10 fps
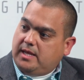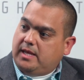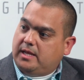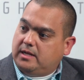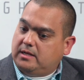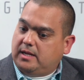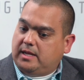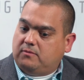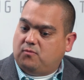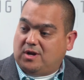And
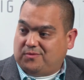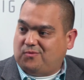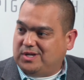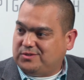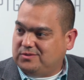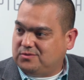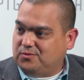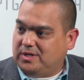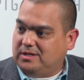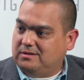one of the questions
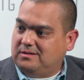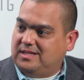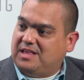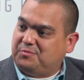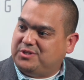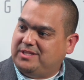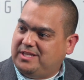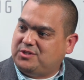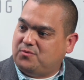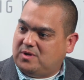during that
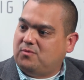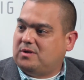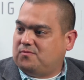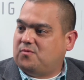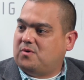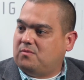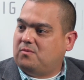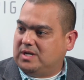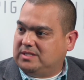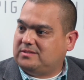presentation was,
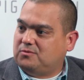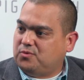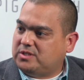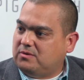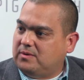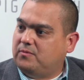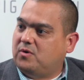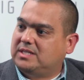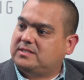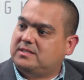what is the reason? I mean,
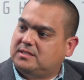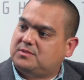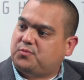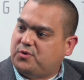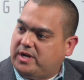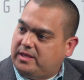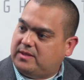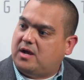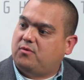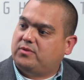what is the spread,
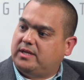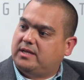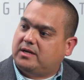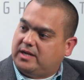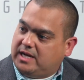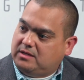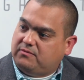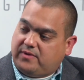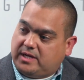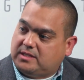how they are getting
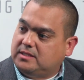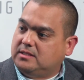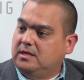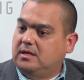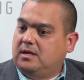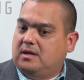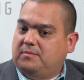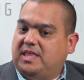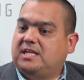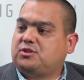infected?
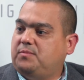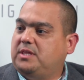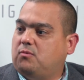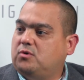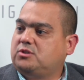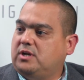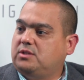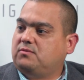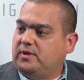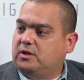But that's something that we're trying
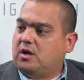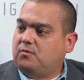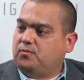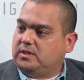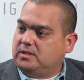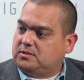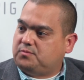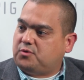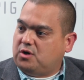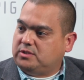to figure out with this
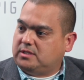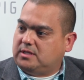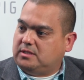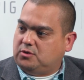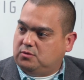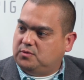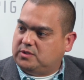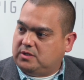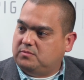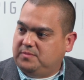project at the
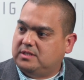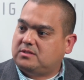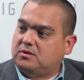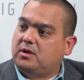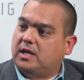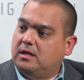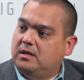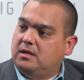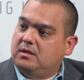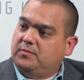University of Minnesota,
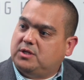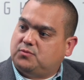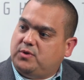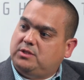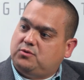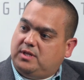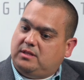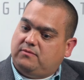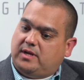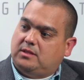because we need to
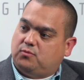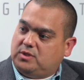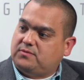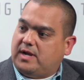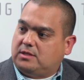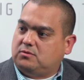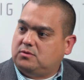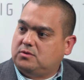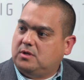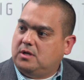identify the risk
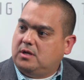factors